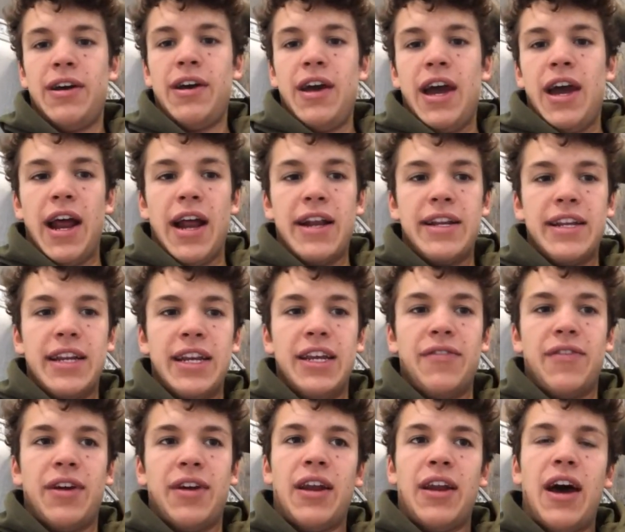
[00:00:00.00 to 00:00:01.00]
Yeah. And I didn't
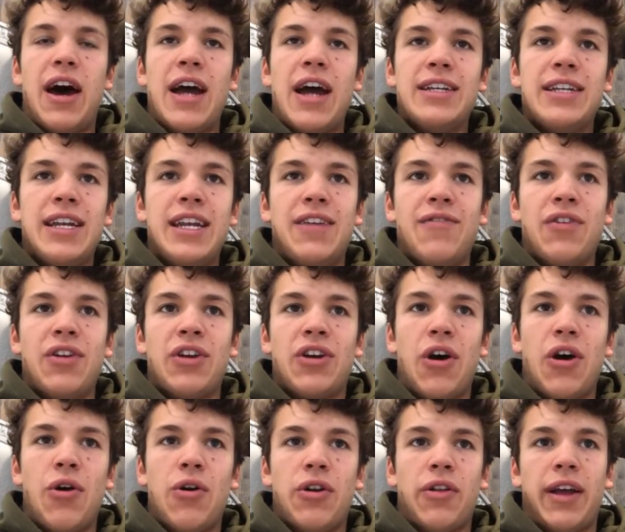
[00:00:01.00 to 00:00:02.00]
even, I didn't even
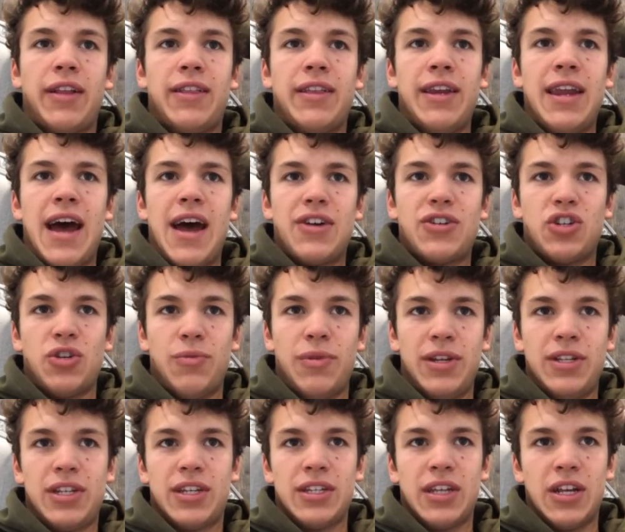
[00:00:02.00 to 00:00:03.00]
go to like the national
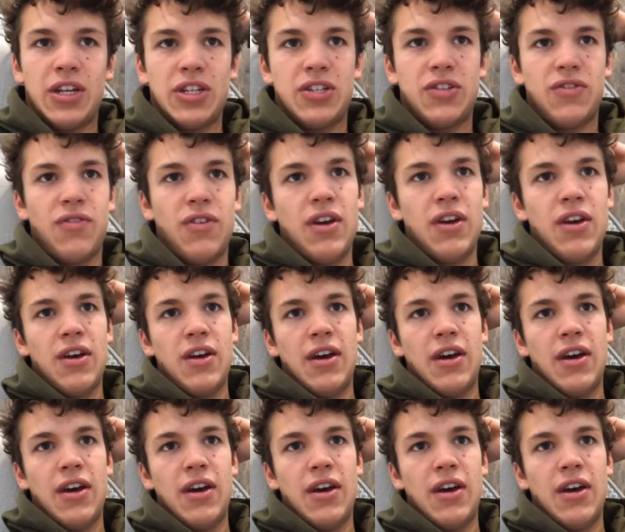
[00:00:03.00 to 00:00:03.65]
meets, because I just,